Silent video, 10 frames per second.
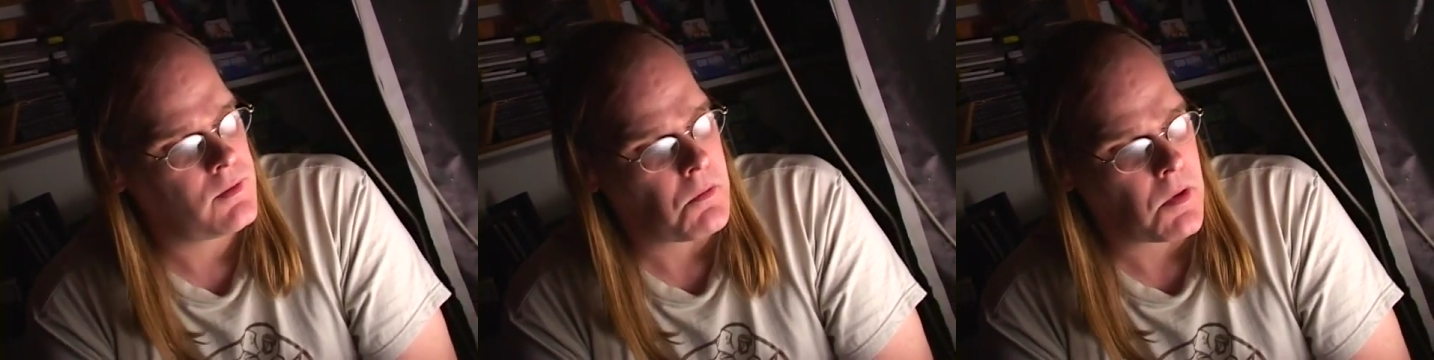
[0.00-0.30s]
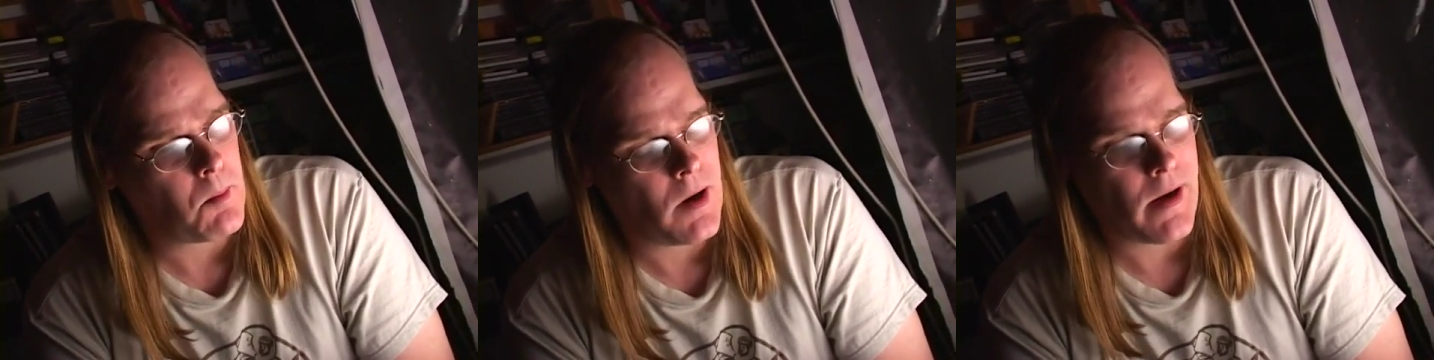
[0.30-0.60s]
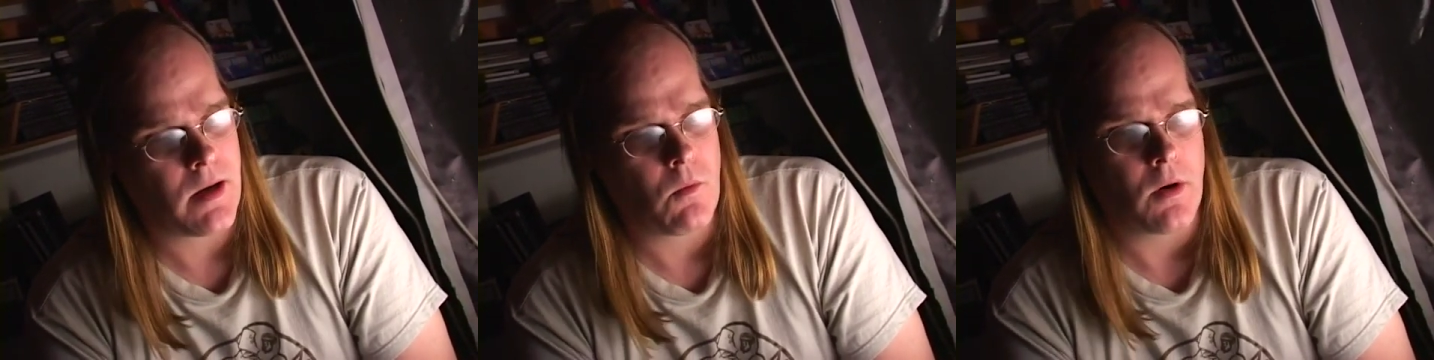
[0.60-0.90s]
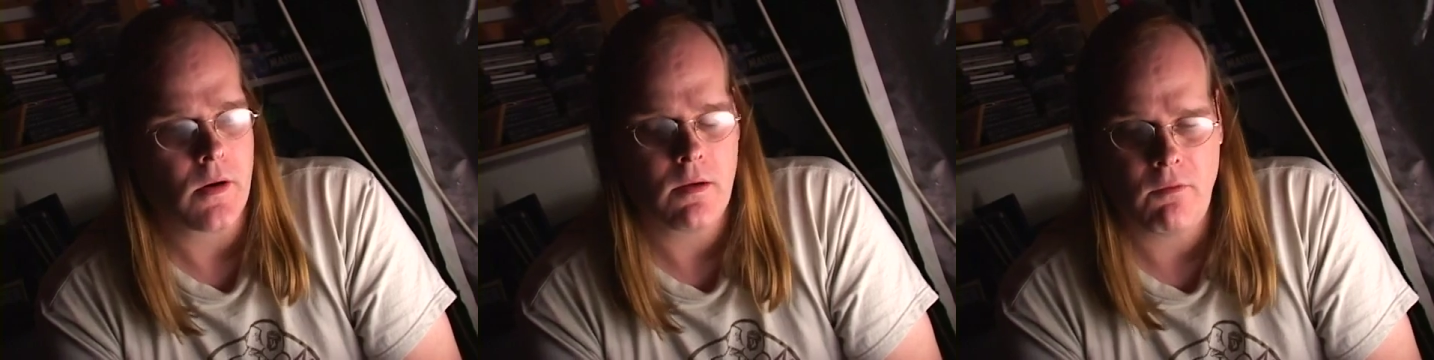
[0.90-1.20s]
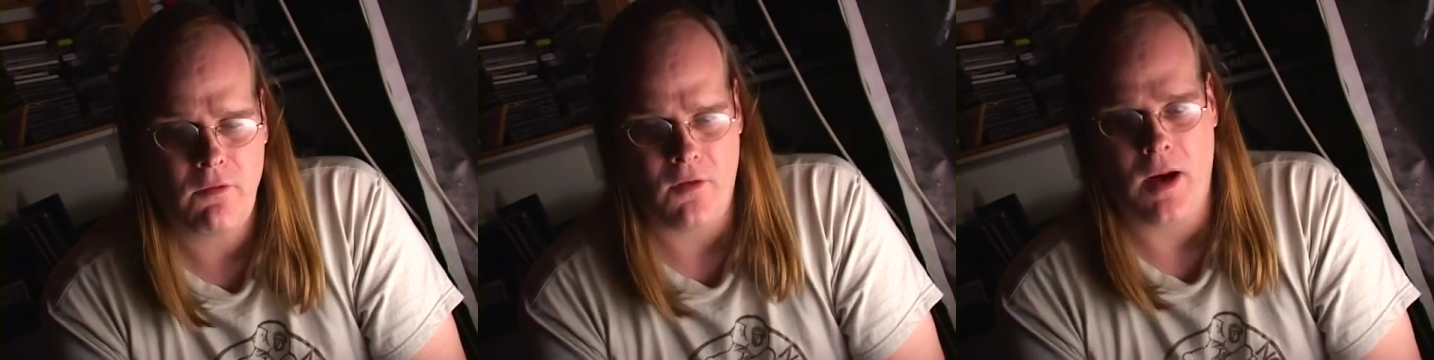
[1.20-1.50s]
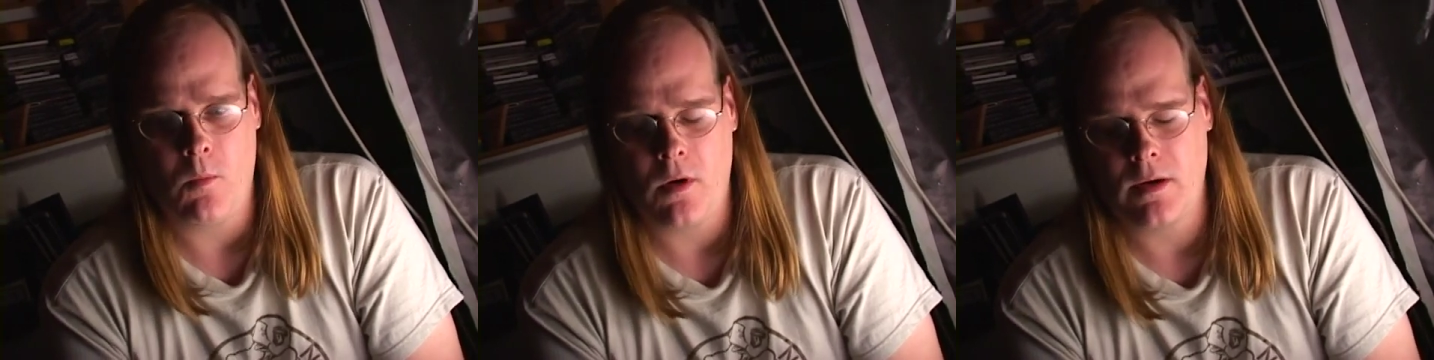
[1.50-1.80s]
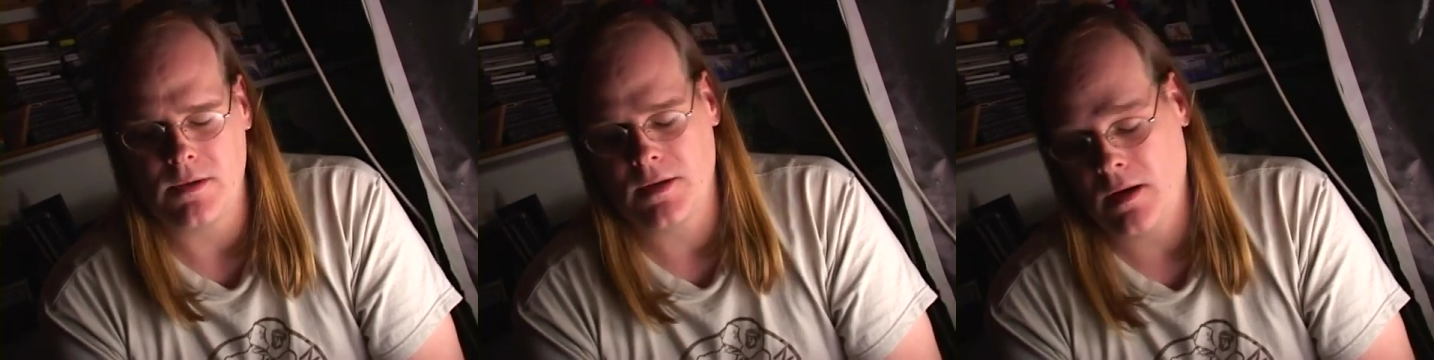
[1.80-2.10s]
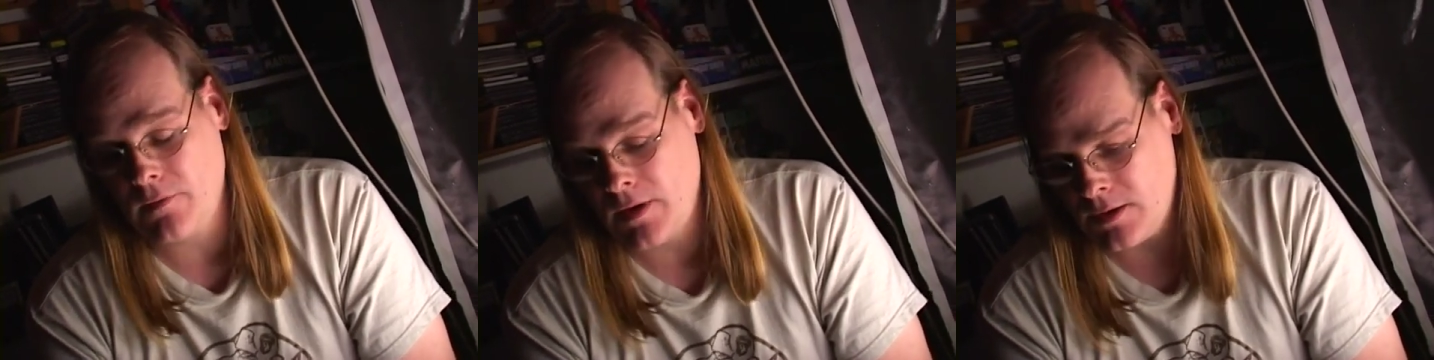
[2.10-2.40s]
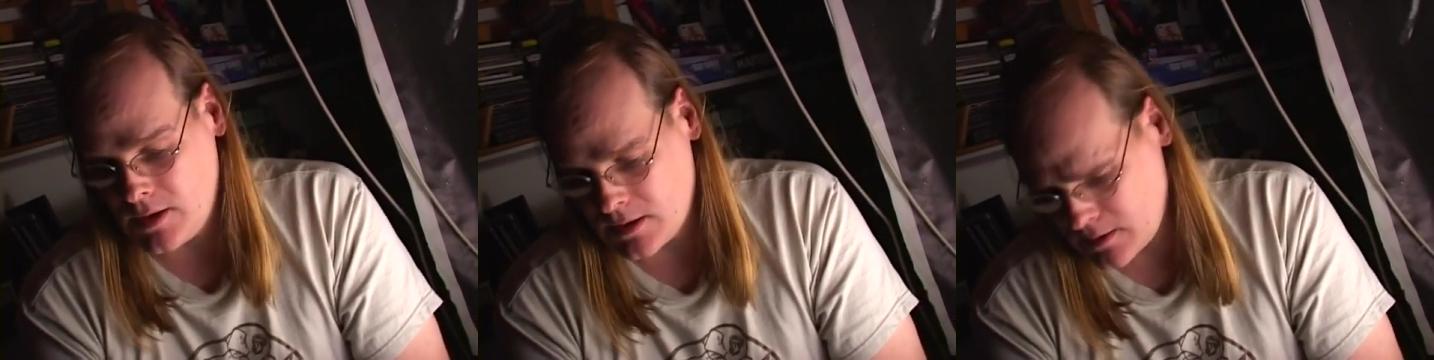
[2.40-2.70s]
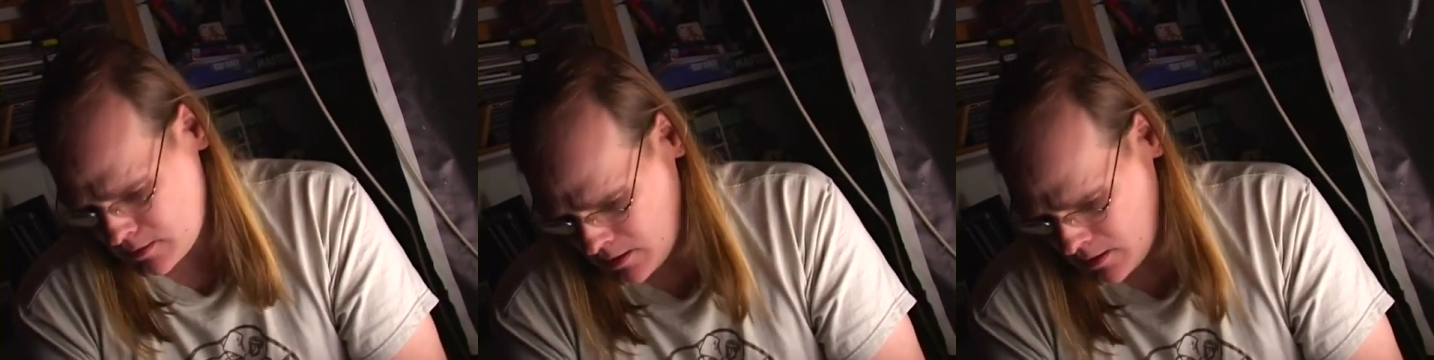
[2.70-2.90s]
doing body work and framework and stuff, I just,